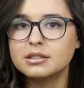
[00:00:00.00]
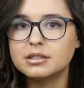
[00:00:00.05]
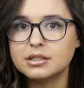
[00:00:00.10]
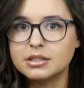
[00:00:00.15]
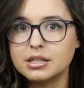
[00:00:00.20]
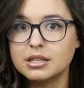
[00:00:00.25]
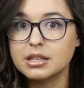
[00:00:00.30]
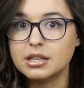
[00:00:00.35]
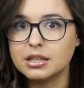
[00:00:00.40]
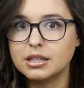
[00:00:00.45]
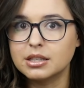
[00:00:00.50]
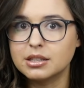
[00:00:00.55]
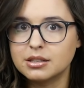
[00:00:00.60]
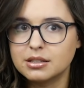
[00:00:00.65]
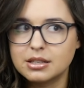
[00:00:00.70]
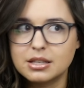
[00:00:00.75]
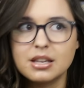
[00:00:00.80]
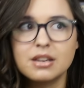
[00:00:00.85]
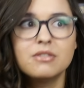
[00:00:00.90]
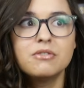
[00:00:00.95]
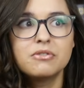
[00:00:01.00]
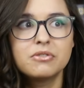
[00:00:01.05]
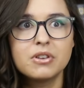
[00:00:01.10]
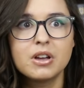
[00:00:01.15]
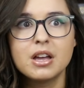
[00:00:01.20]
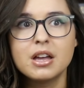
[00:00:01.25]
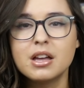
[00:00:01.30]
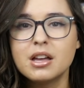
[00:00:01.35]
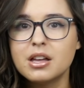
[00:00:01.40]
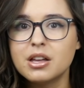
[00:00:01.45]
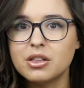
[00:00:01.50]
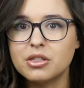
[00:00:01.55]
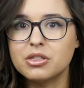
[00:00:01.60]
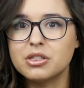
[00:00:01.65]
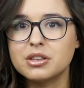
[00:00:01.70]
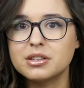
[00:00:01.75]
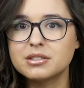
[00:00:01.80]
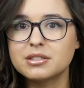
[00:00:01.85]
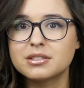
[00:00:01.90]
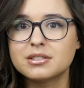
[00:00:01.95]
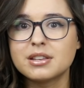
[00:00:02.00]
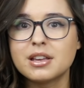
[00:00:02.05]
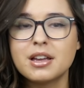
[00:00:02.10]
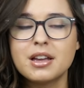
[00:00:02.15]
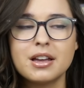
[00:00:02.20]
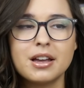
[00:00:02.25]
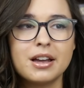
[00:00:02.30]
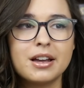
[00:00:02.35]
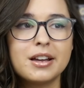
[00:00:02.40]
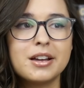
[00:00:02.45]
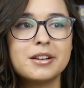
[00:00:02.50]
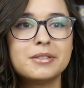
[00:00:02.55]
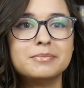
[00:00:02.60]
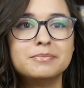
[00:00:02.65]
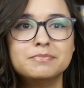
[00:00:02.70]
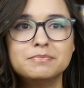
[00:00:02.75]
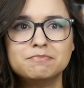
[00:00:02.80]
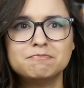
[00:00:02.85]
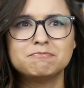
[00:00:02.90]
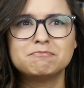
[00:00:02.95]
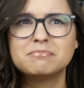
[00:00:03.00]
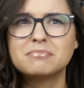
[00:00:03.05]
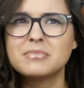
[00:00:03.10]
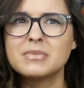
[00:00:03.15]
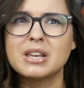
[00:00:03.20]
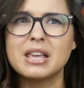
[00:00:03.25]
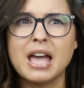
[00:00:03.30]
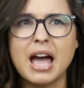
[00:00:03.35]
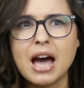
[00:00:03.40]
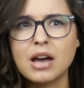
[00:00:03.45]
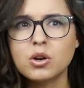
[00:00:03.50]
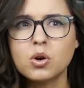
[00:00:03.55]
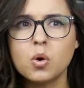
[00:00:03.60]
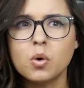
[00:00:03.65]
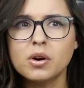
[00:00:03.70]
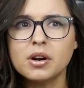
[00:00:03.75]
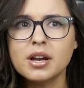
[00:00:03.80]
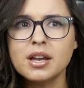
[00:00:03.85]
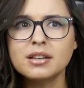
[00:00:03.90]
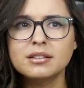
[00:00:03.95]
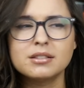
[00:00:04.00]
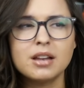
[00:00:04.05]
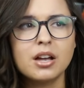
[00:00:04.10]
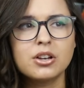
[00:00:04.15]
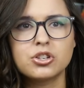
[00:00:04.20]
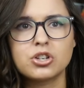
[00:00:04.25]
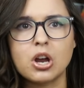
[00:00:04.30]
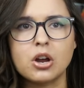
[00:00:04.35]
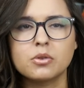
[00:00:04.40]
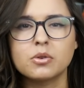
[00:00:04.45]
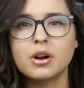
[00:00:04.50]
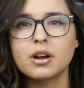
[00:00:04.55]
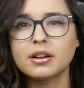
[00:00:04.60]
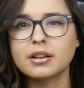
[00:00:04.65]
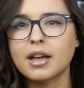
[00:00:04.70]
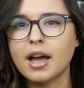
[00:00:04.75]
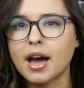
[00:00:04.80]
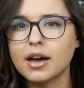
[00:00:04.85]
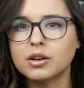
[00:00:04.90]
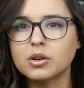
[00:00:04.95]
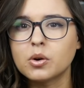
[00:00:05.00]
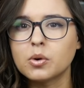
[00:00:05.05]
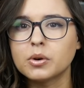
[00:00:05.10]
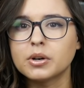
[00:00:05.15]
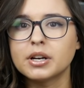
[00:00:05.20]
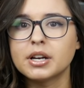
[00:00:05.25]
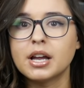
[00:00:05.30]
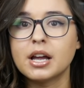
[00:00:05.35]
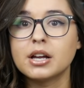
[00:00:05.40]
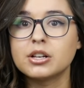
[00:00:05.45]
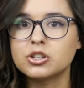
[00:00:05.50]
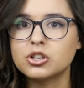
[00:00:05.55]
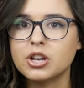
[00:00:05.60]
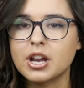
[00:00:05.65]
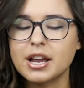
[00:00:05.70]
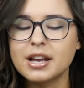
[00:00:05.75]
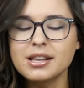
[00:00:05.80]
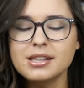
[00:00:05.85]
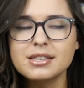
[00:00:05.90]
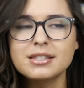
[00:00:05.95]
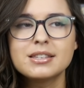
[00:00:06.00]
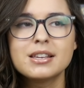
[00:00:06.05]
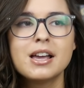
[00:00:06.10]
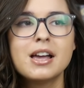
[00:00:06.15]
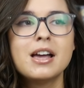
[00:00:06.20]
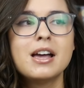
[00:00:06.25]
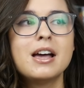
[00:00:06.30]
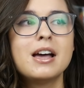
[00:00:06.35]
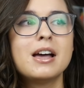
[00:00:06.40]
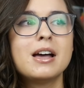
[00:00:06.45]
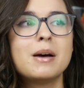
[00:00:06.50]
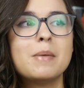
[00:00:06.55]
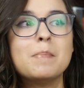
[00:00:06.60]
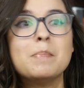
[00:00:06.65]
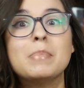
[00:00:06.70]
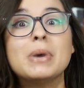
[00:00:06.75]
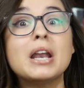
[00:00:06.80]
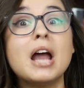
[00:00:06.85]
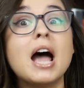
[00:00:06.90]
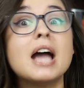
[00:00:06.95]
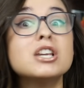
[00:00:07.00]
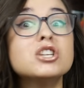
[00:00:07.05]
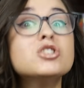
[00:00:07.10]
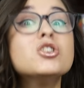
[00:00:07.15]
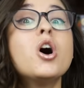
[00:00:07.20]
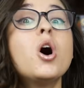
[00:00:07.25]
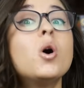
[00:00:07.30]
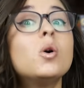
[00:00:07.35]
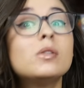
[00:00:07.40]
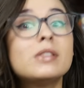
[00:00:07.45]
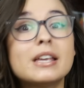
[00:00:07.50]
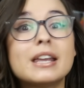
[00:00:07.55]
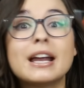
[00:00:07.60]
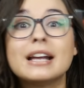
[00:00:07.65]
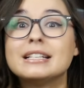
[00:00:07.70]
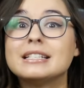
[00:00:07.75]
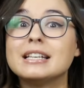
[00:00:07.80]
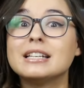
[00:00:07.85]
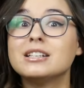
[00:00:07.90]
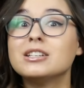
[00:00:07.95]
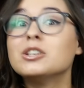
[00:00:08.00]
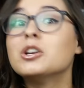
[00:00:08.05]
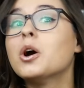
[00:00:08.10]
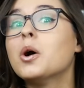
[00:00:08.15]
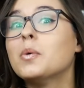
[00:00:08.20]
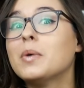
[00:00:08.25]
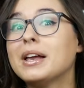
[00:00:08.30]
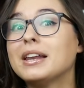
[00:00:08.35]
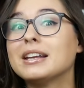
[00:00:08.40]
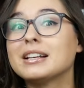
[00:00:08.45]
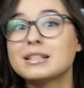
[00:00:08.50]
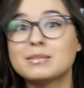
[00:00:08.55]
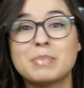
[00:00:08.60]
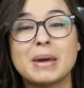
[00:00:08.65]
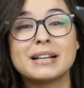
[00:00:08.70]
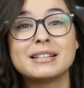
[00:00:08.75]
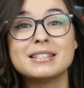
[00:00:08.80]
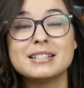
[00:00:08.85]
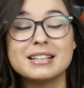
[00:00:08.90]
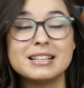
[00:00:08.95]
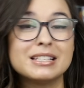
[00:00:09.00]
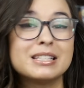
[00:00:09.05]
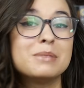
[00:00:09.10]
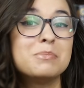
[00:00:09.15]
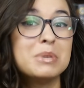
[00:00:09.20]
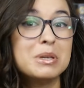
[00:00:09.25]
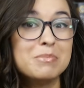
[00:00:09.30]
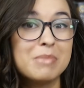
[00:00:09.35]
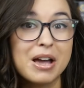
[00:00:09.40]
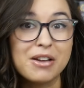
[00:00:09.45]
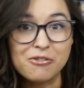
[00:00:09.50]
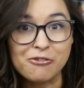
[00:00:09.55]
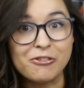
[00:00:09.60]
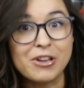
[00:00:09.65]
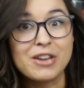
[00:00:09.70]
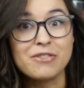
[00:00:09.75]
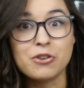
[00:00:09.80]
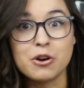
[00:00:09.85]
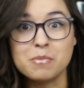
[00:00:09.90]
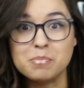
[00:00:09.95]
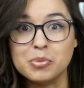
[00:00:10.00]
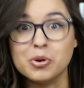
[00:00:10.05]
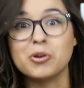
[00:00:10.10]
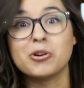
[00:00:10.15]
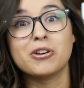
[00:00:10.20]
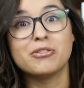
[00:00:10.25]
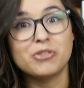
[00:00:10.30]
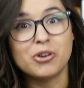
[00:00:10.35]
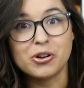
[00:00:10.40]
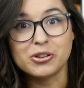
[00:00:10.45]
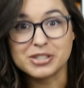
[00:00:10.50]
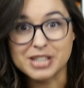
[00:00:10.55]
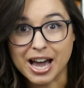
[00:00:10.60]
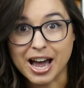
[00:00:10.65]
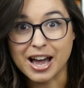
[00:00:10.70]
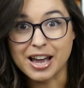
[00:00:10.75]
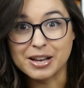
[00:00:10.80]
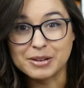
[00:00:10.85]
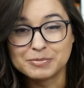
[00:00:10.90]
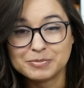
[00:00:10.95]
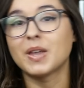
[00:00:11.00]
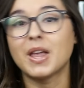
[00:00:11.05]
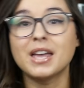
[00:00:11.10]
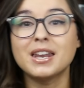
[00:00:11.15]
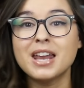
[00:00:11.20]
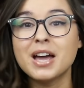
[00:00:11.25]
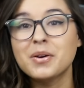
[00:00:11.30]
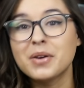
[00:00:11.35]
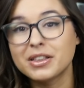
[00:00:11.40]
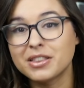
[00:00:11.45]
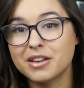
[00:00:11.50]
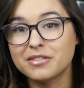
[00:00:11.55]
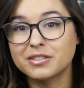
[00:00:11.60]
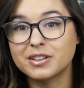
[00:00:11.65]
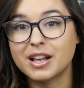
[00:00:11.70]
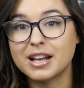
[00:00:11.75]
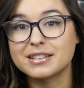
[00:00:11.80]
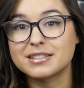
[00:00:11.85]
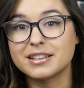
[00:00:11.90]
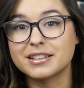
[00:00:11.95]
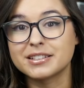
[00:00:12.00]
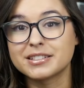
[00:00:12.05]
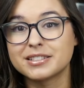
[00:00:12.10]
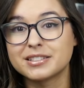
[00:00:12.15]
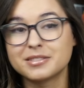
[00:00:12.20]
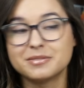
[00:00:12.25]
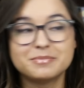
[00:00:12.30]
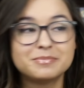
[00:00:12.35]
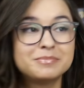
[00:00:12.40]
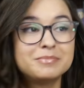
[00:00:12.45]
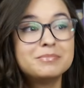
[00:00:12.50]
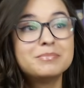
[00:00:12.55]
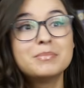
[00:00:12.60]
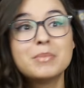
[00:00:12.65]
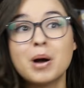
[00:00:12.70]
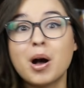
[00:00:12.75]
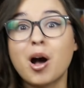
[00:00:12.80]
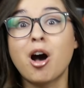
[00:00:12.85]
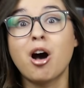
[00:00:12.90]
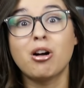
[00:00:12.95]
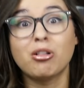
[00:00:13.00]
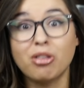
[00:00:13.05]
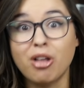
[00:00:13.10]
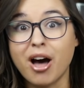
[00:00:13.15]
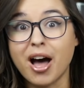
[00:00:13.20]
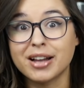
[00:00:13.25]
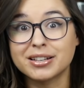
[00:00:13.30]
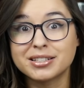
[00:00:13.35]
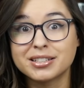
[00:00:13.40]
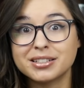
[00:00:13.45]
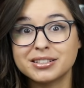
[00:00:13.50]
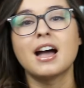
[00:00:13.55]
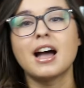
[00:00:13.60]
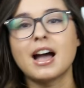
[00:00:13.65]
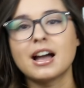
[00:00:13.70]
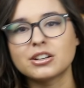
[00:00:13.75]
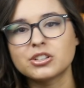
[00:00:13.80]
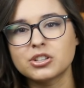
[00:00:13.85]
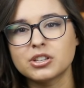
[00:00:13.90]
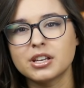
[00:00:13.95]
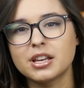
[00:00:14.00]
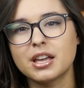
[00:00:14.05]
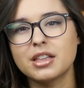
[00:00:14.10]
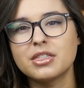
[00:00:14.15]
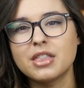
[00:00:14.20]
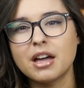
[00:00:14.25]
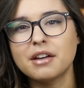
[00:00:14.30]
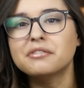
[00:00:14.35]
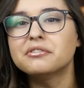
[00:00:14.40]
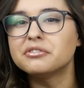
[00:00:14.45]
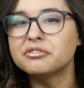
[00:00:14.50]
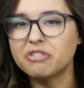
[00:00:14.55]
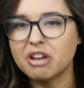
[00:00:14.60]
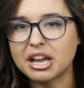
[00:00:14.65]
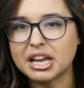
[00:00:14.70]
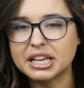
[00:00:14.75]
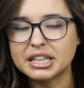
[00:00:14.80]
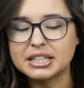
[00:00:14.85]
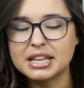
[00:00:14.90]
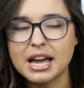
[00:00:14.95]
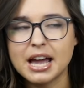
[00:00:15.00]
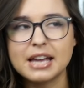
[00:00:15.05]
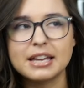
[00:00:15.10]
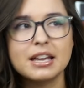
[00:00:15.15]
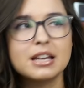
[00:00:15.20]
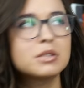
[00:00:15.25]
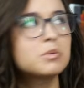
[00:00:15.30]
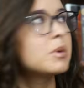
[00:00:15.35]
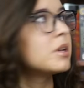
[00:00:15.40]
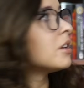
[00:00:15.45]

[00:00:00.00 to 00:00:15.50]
to give this category, not genre, category a chance. But I know that I didn't go in expecting it to be my favorite book of all time. And now I love classics. A lot. Actually, in that vein, I guess we